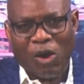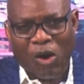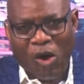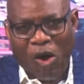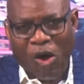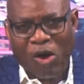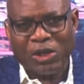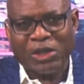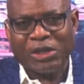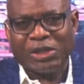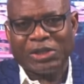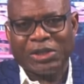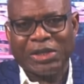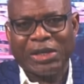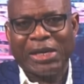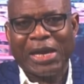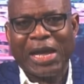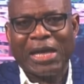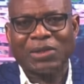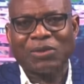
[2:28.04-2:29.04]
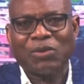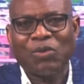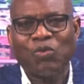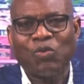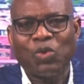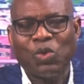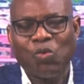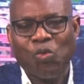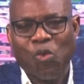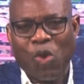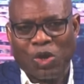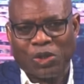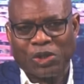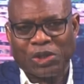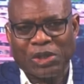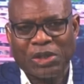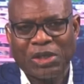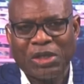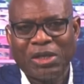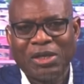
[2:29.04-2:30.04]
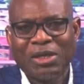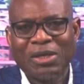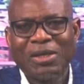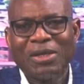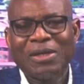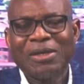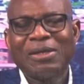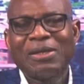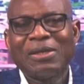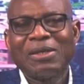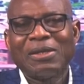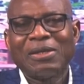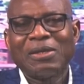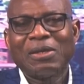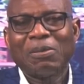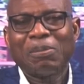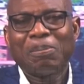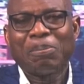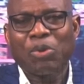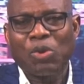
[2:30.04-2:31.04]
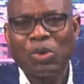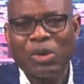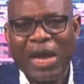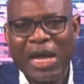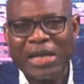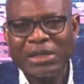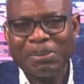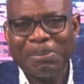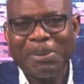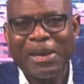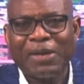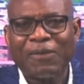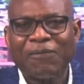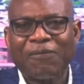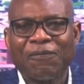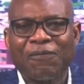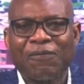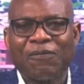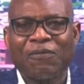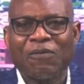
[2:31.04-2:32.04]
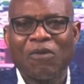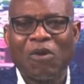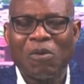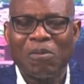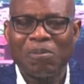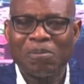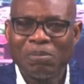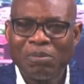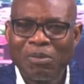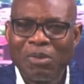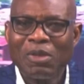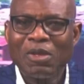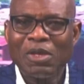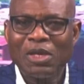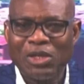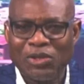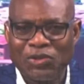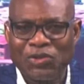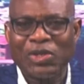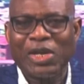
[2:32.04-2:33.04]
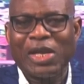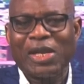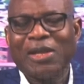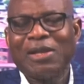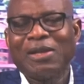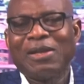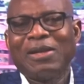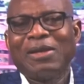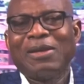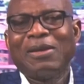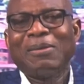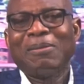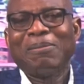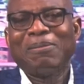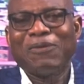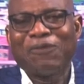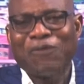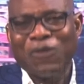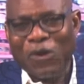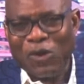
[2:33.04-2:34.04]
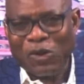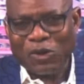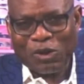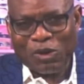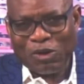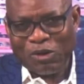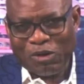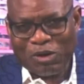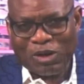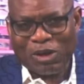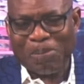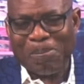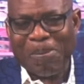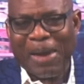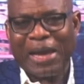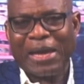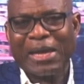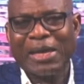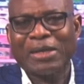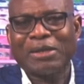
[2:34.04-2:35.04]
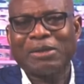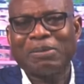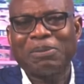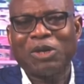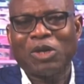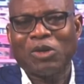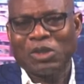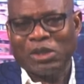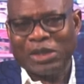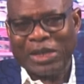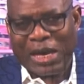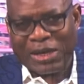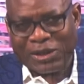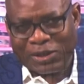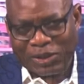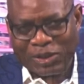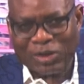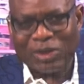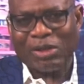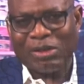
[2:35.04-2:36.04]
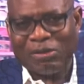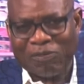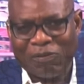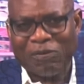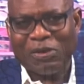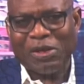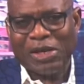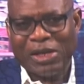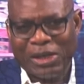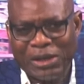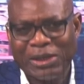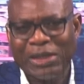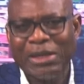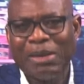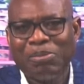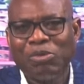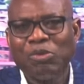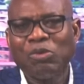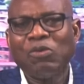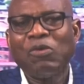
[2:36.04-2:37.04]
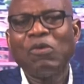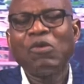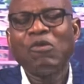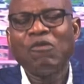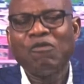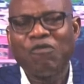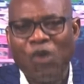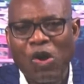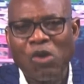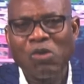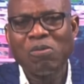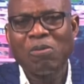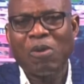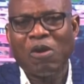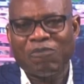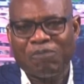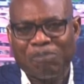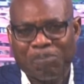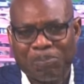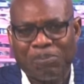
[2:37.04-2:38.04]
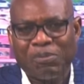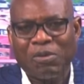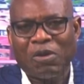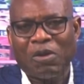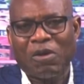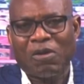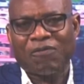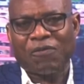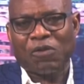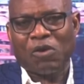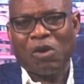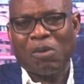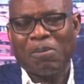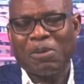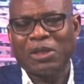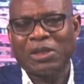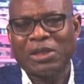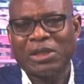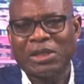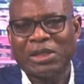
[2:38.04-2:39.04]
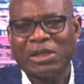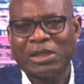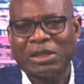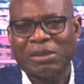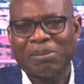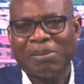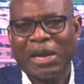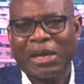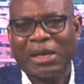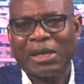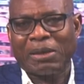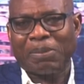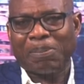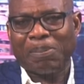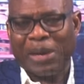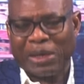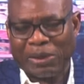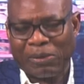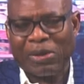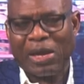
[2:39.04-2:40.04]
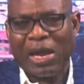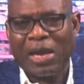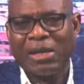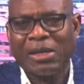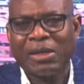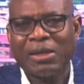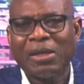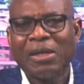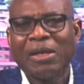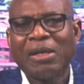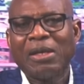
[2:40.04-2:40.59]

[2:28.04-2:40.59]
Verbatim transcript: all the traders will watch pronouncement from Israel before the market, because there is a reasonable volume of commodity in the market, particularly